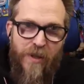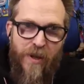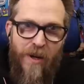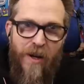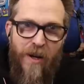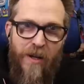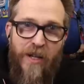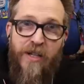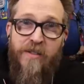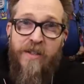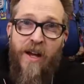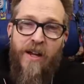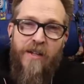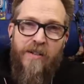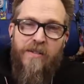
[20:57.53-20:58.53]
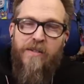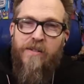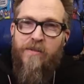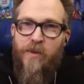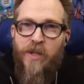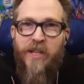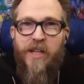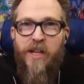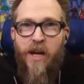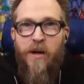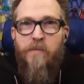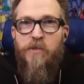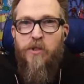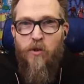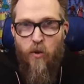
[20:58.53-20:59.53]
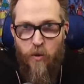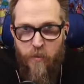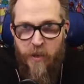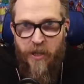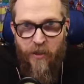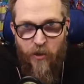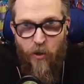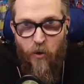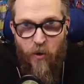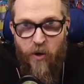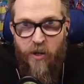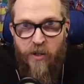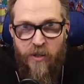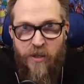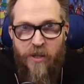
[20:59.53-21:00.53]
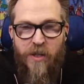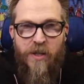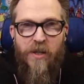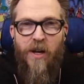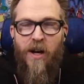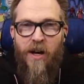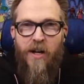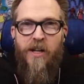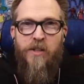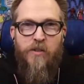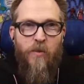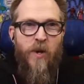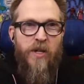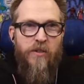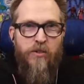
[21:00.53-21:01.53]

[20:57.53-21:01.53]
uh, he's not really absorbing Lore. Uh, it's what